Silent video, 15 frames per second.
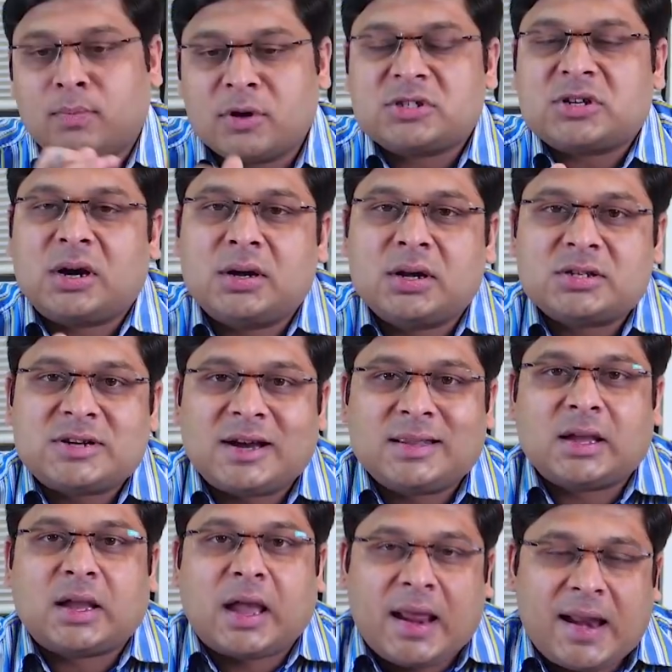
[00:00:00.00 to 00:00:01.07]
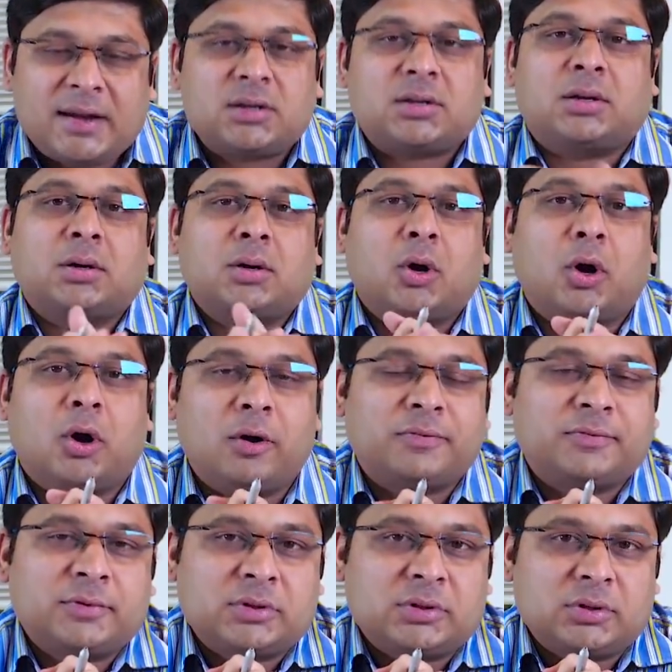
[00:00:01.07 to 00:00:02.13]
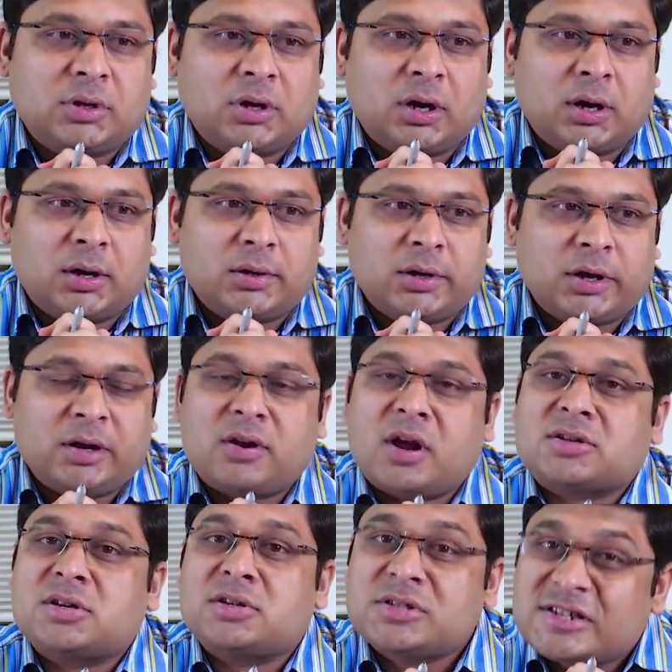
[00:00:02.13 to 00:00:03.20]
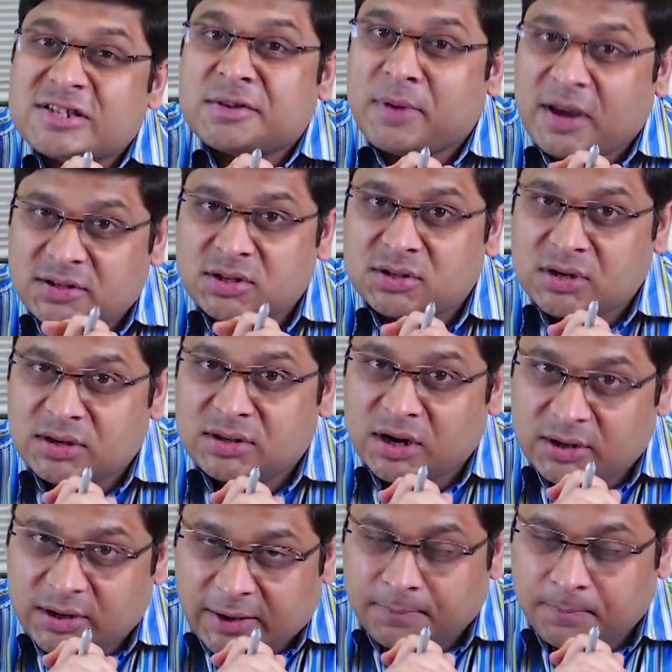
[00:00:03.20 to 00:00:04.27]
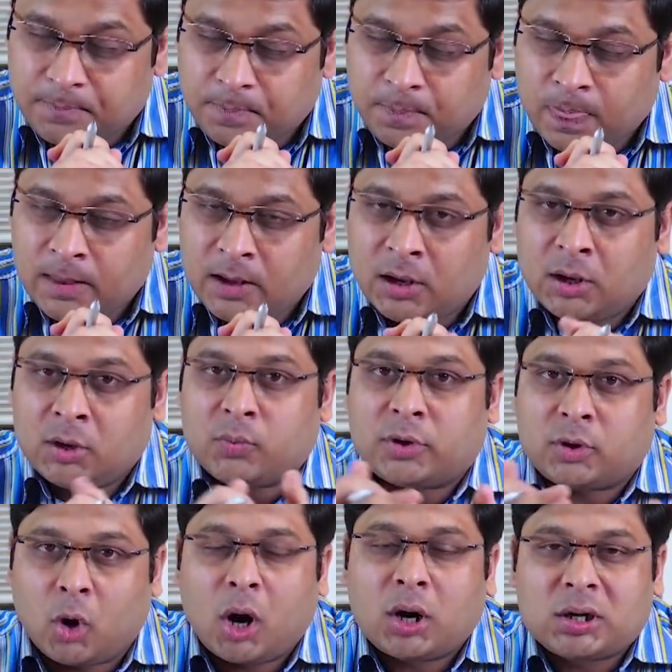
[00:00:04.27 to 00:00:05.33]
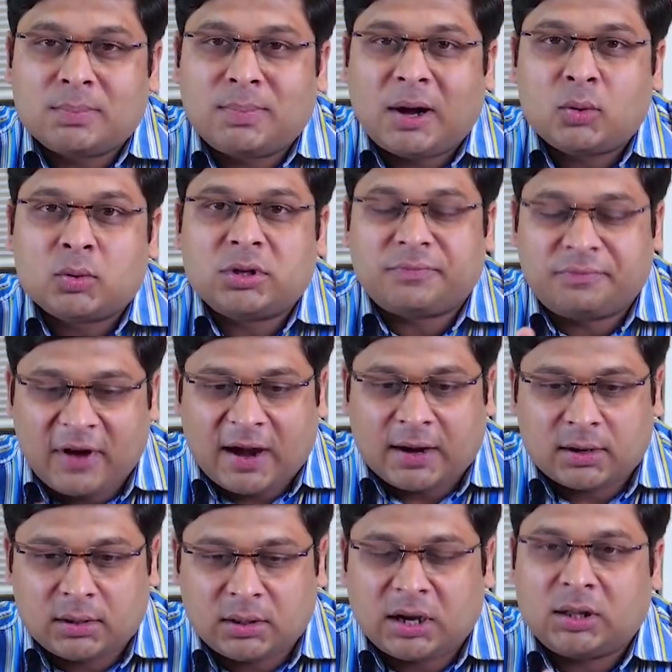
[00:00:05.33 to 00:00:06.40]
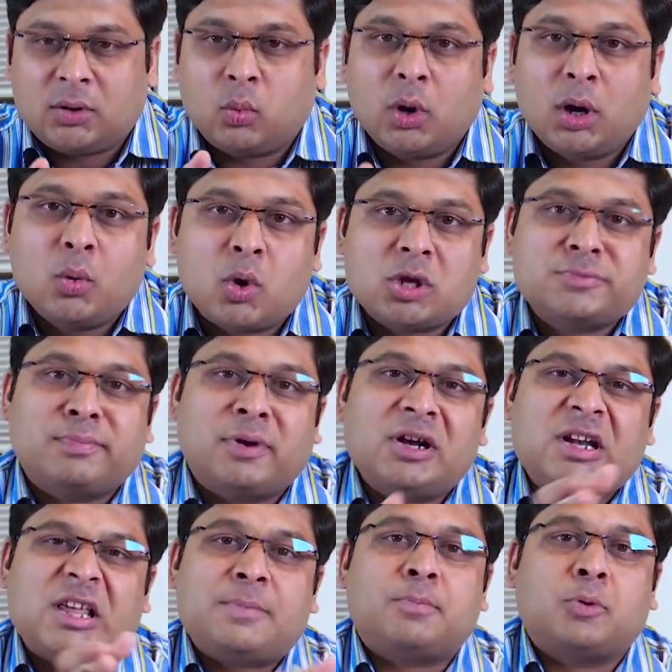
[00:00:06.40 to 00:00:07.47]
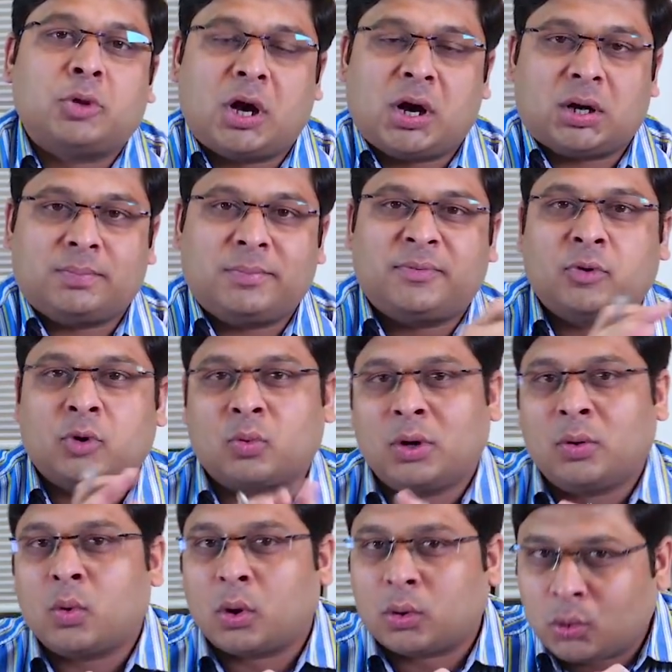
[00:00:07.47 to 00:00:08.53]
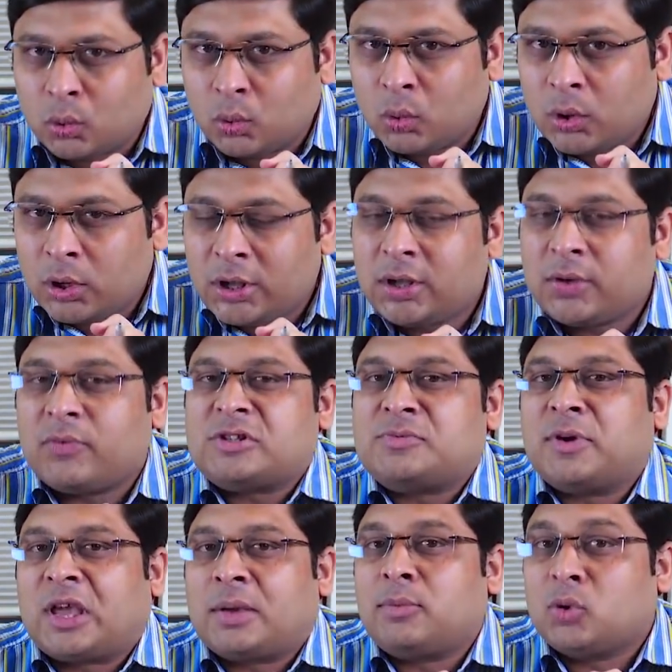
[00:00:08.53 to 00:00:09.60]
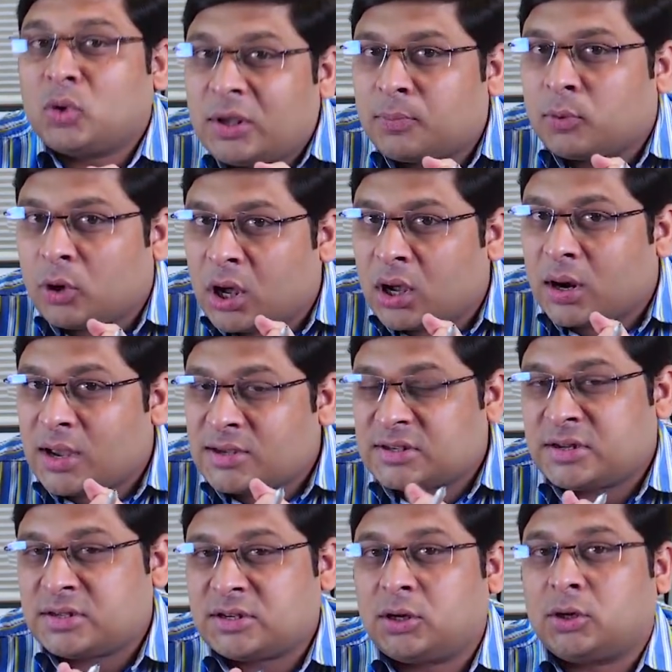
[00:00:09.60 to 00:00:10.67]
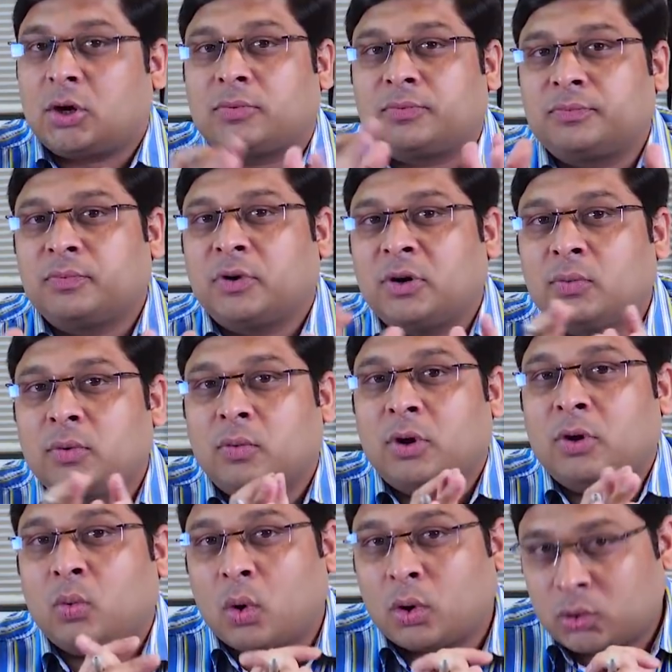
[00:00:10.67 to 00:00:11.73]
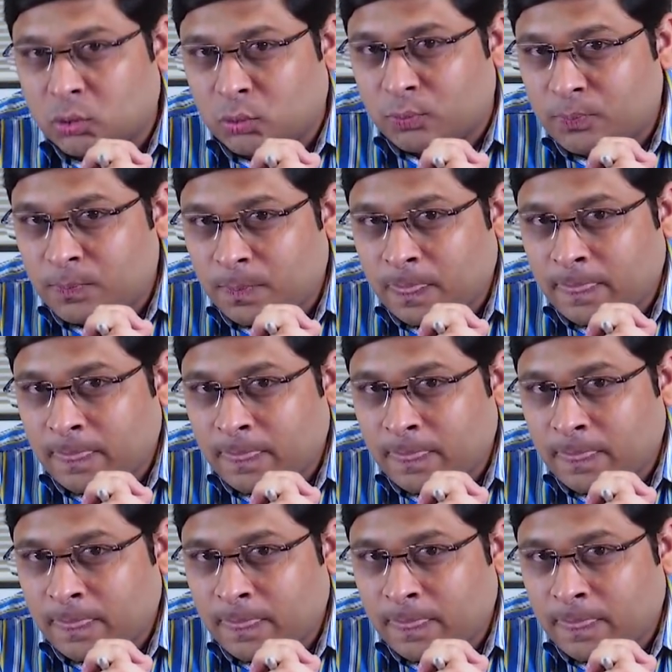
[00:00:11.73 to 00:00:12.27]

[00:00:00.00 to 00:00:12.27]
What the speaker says: we must understand the character of international system as such at that time. We talked about the fact that the world was multipolar before World War II, which became unipolar as a result of World War II.